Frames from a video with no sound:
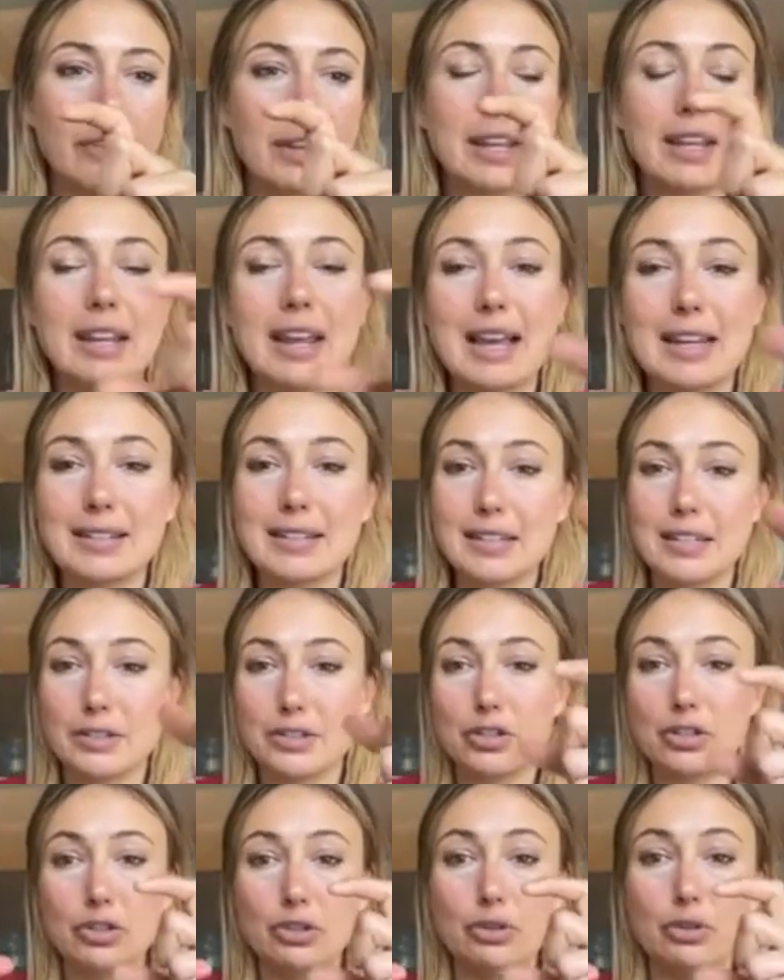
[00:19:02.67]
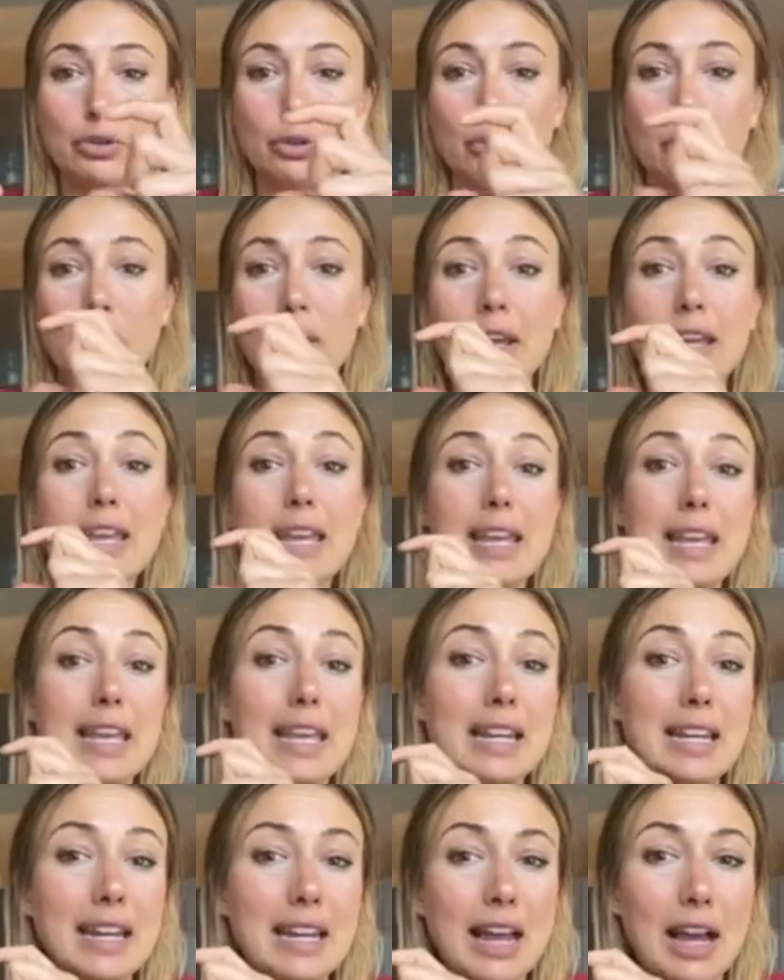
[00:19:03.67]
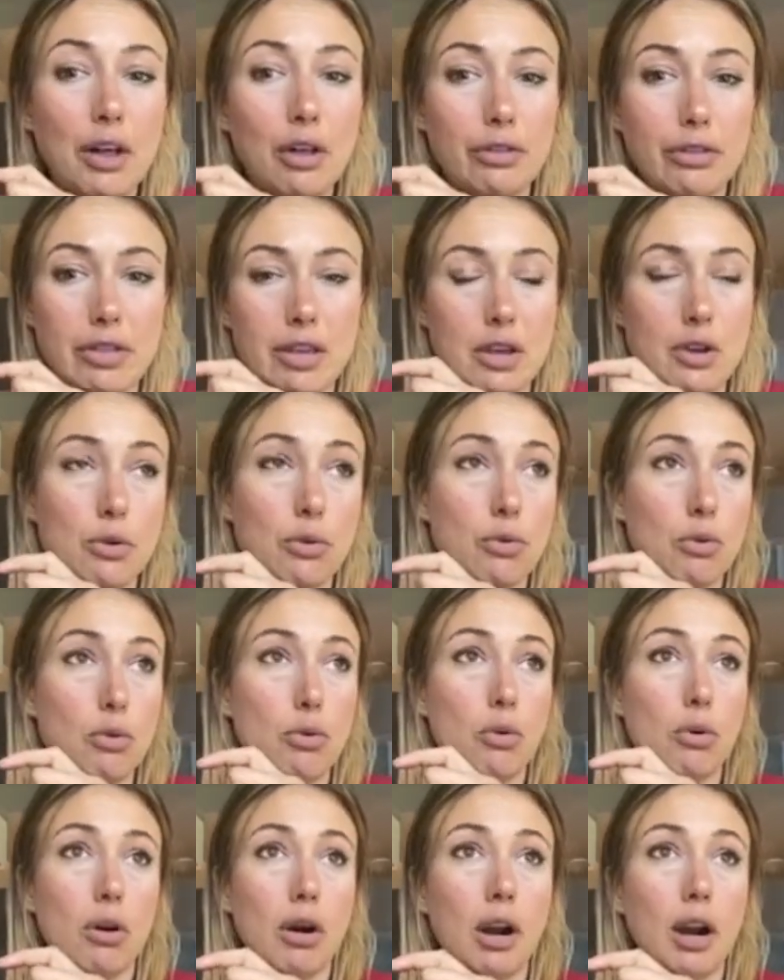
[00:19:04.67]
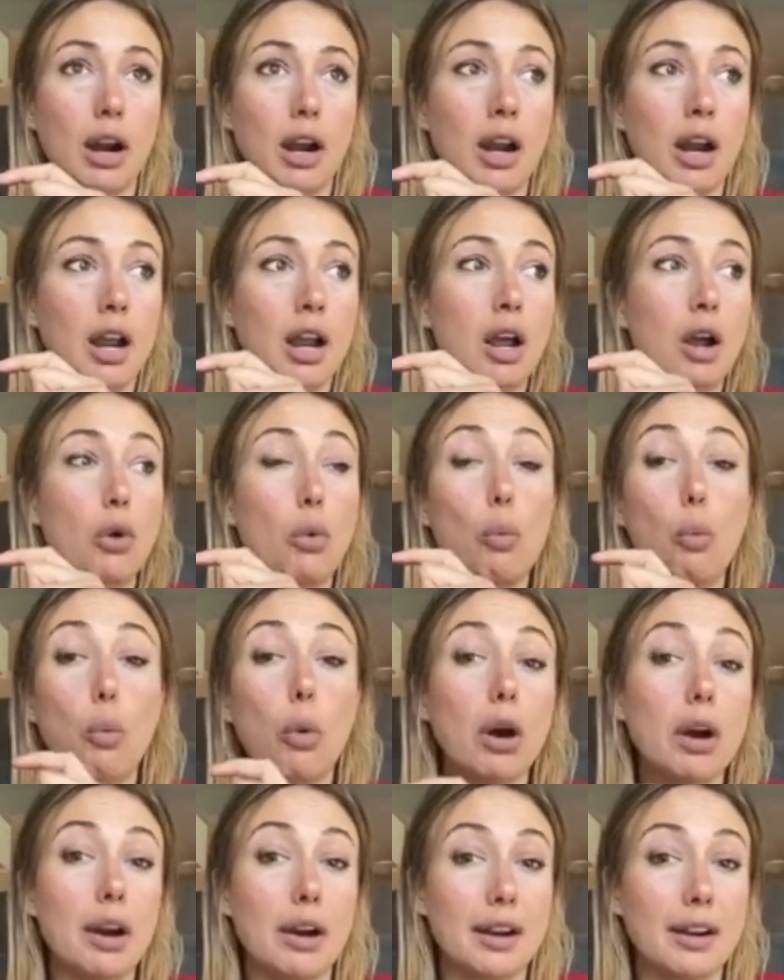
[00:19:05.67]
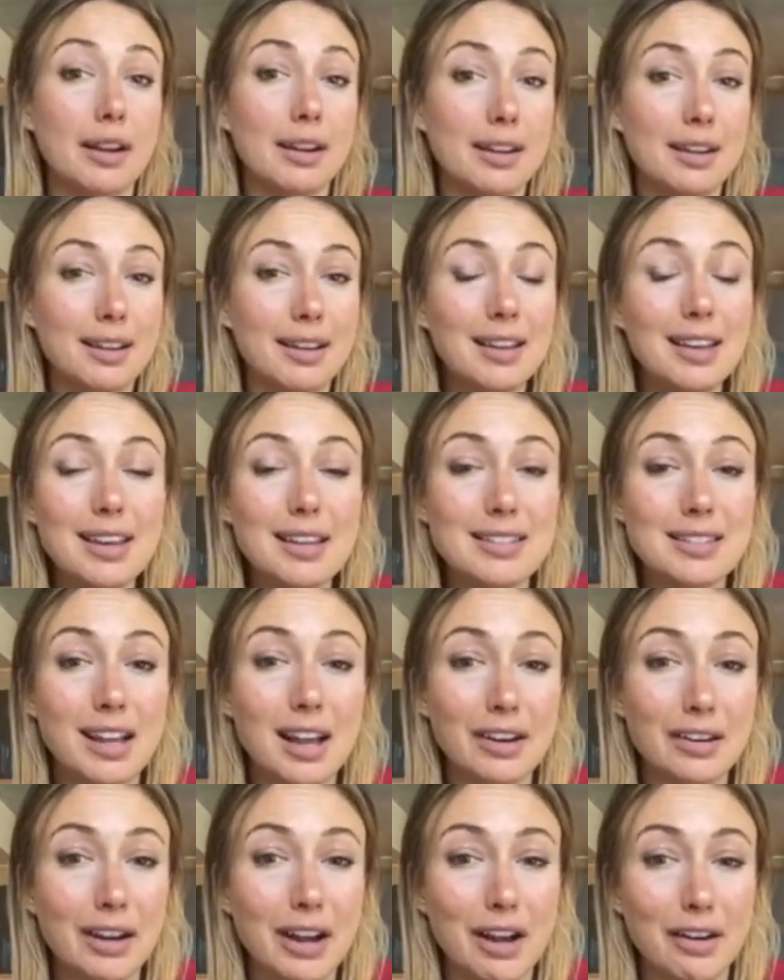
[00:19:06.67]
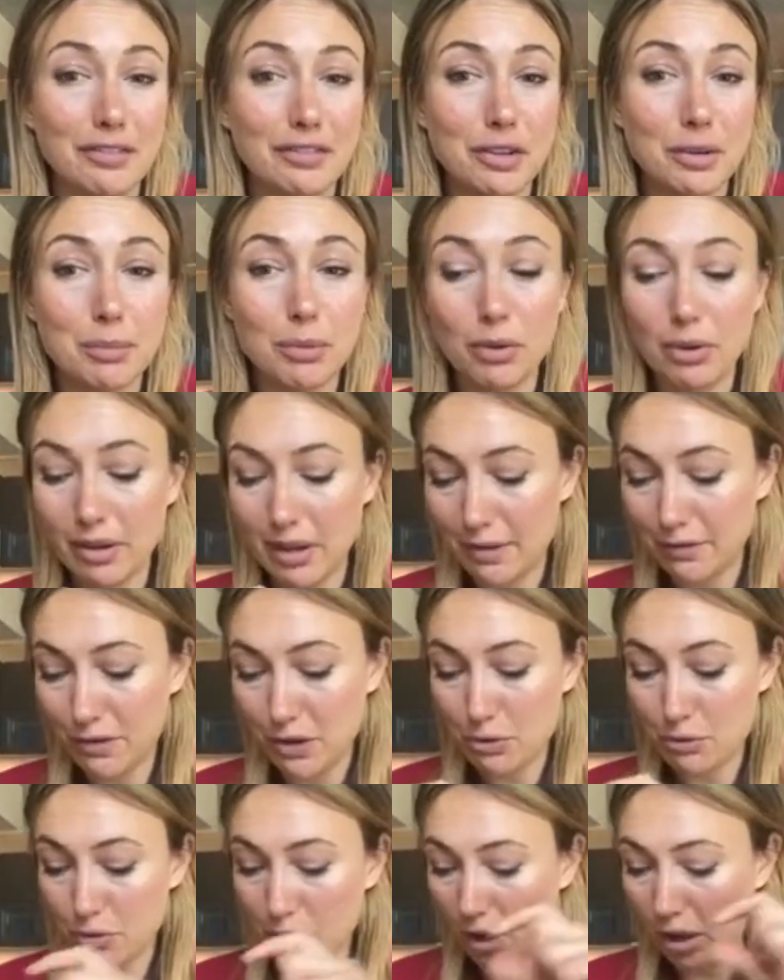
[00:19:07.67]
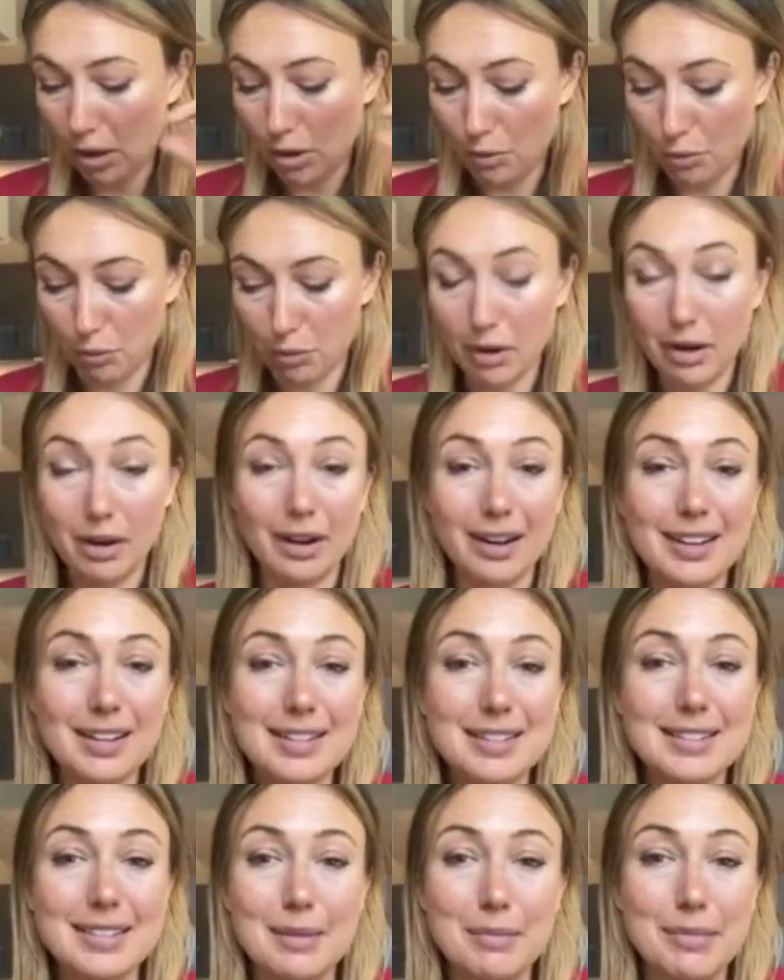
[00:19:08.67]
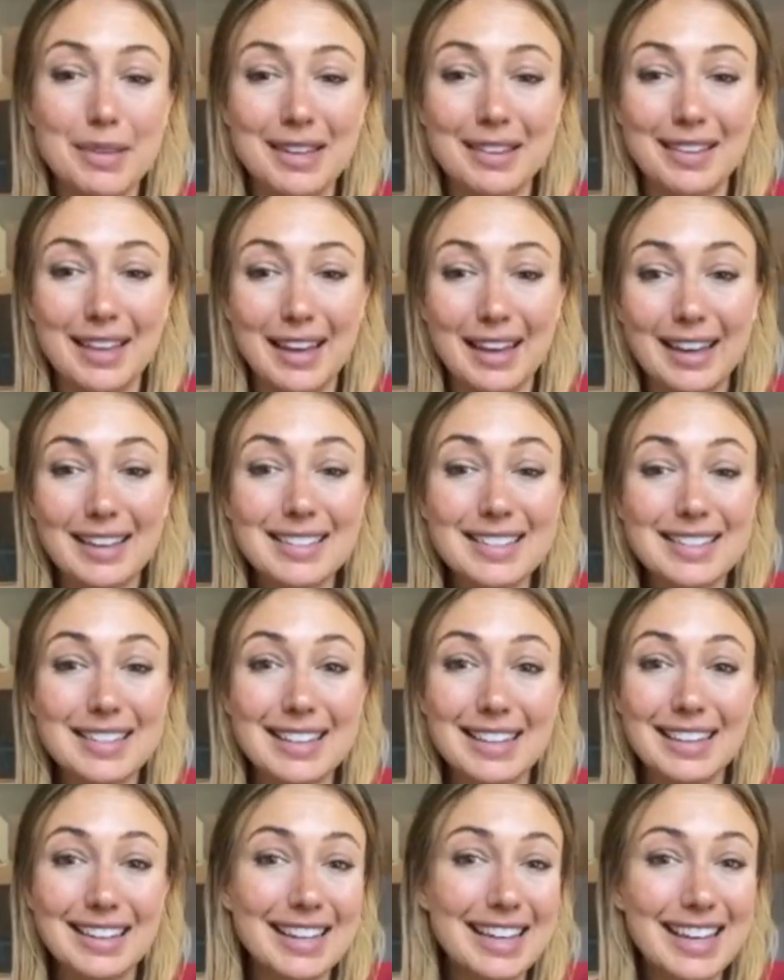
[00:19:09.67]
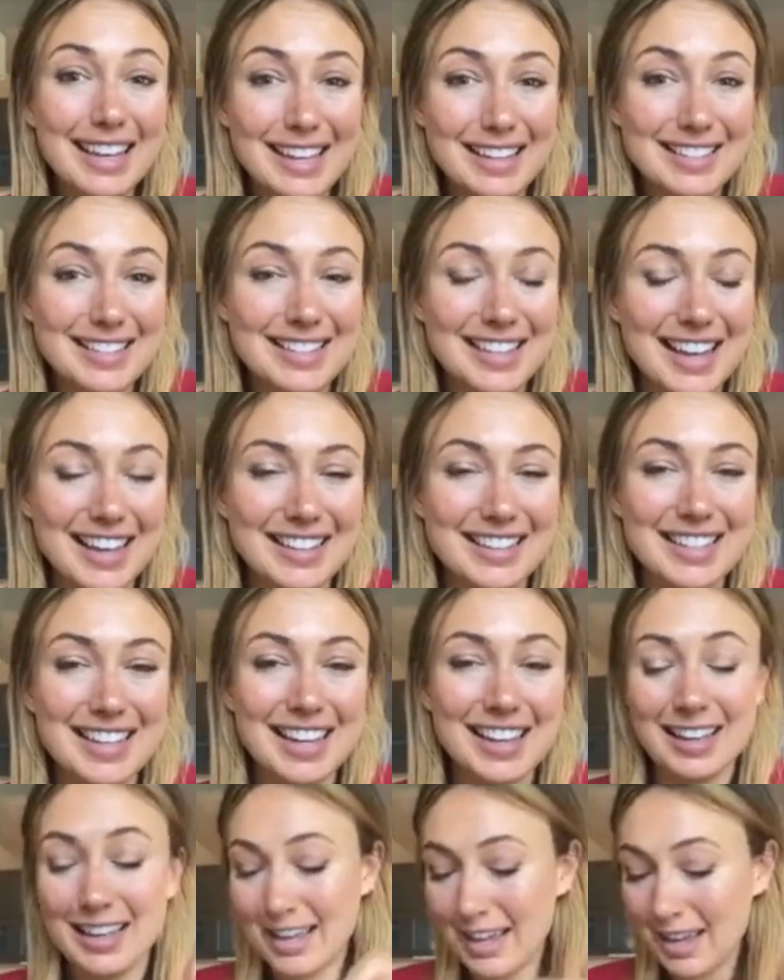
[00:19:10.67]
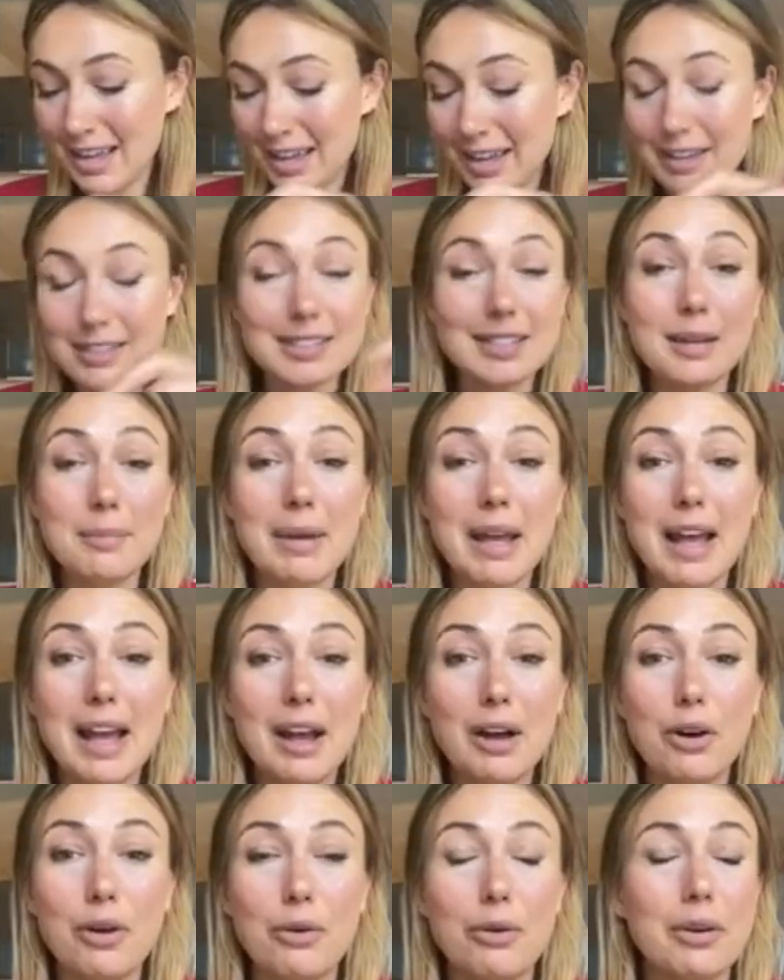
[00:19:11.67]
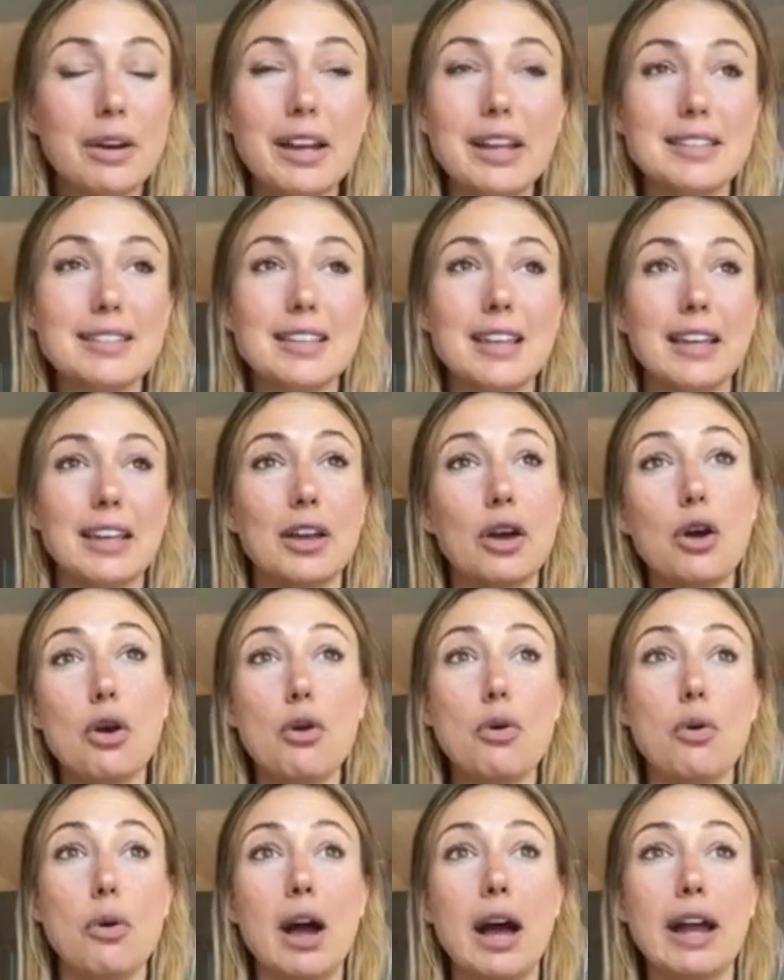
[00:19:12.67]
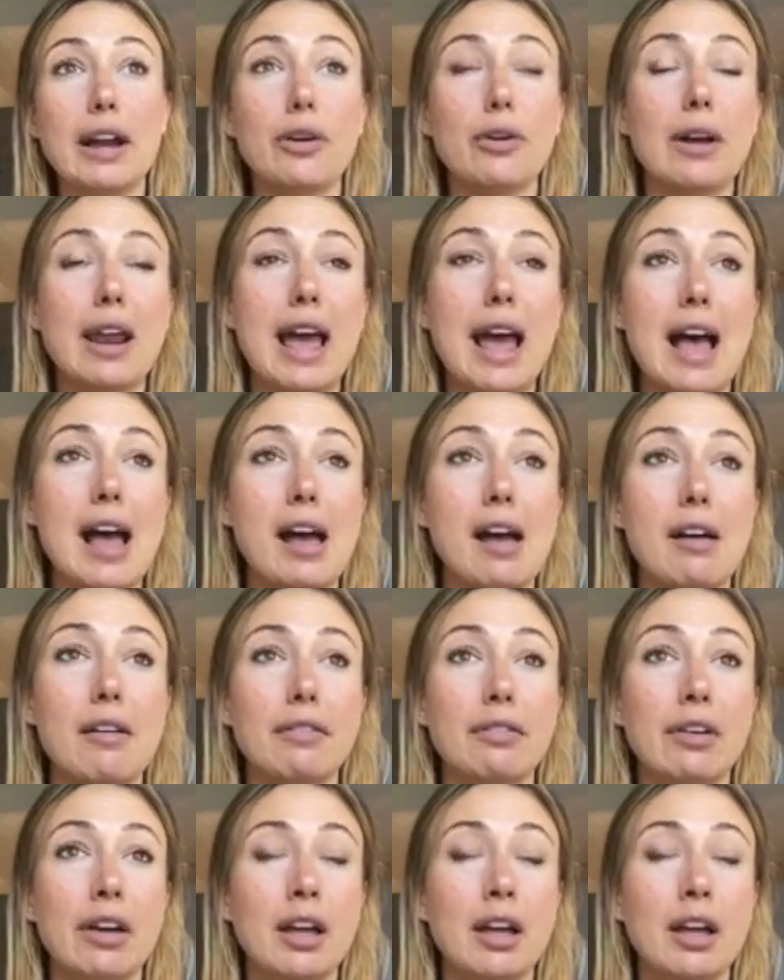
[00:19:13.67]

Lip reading: connected to eating healthy or work is uncomfortable, if you call work something like silly and sexy, somehow it's like, oh, I don't have